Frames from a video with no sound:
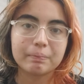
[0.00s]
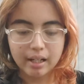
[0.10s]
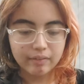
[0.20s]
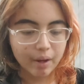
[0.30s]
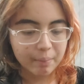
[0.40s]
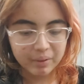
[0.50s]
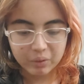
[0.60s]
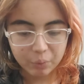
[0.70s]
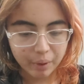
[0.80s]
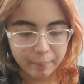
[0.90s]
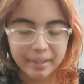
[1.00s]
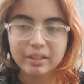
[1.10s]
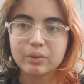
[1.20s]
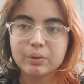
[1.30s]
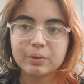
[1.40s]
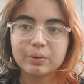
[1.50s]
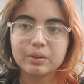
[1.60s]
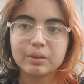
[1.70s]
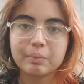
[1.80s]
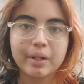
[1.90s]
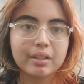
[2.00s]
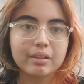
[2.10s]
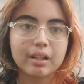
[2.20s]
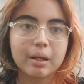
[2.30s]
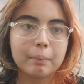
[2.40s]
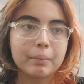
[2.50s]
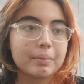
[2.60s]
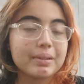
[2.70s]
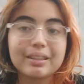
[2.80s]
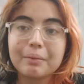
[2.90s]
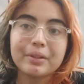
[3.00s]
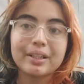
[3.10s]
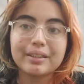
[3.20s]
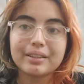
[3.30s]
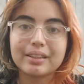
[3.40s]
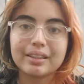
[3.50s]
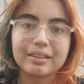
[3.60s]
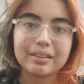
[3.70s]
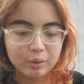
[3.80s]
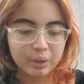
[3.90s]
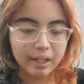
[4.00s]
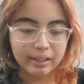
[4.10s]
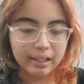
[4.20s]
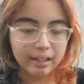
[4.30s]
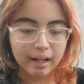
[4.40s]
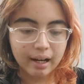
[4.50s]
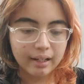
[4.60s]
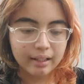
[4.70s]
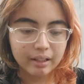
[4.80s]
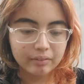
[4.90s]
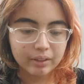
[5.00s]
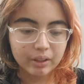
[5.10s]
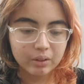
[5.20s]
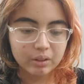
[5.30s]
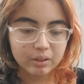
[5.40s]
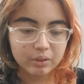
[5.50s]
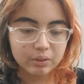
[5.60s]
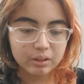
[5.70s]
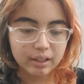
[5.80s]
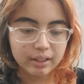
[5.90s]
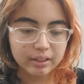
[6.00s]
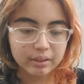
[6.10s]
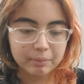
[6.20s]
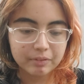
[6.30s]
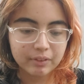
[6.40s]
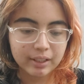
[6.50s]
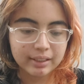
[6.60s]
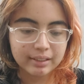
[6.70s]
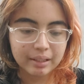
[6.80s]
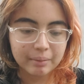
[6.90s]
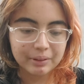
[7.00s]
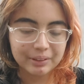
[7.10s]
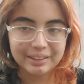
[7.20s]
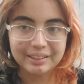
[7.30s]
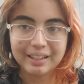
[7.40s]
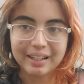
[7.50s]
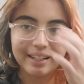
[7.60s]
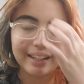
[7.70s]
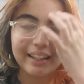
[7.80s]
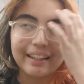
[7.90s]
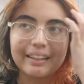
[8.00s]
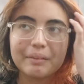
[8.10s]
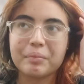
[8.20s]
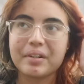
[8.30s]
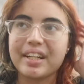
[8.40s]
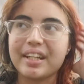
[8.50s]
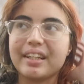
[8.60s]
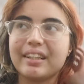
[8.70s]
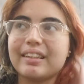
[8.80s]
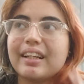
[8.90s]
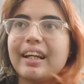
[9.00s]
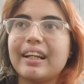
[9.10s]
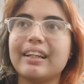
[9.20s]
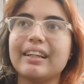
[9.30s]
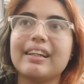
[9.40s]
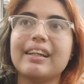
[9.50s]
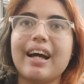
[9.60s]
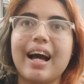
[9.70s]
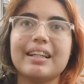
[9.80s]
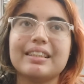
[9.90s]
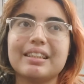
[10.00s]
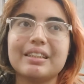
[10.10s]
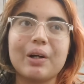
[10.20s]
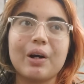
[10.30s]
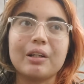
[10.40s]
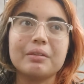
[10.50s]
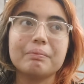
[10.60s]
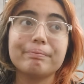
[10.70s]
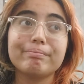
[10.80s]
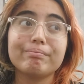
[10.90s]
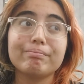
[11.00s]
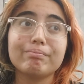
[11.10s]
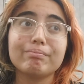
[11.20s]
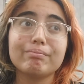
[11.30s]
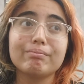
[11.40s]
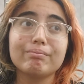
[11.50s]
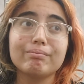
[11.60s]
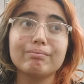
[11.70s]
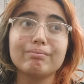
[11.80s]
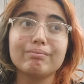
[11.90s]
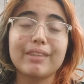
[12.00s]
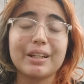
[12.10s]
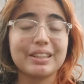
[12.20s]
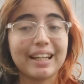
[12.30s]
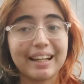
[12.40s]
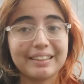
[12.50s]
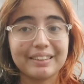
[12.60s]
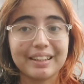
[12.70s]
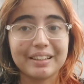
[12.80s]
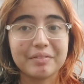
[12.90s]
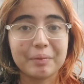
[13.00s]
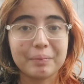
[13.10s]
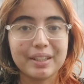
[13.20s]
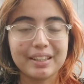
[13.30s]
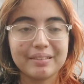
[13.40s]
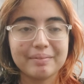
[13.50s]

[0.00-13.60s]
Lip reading: And if I'm not the one meant to spread it to them, maybe someone else is. So yeah, that night after I got the news, before I slept, I was just crying and praying, and I said, God, please say hi to Daddy for me.